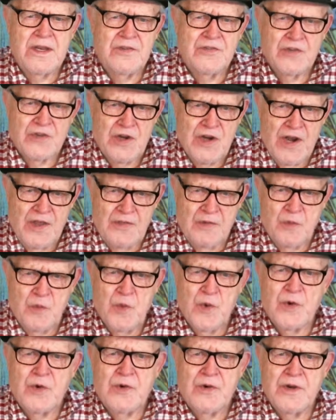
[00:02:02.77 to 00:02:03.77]
another
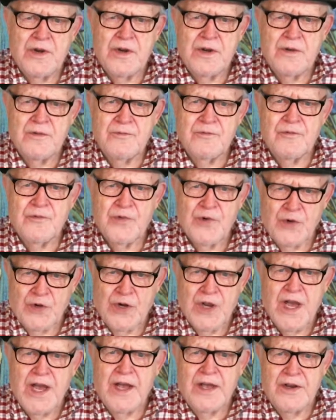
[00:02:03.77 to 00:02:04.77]
word for
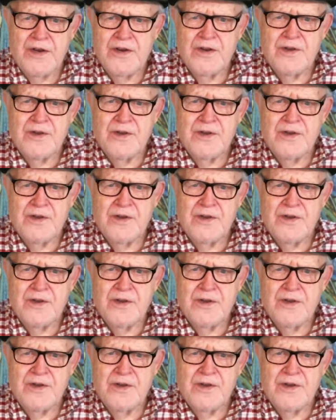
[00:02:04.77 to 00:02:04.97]
God.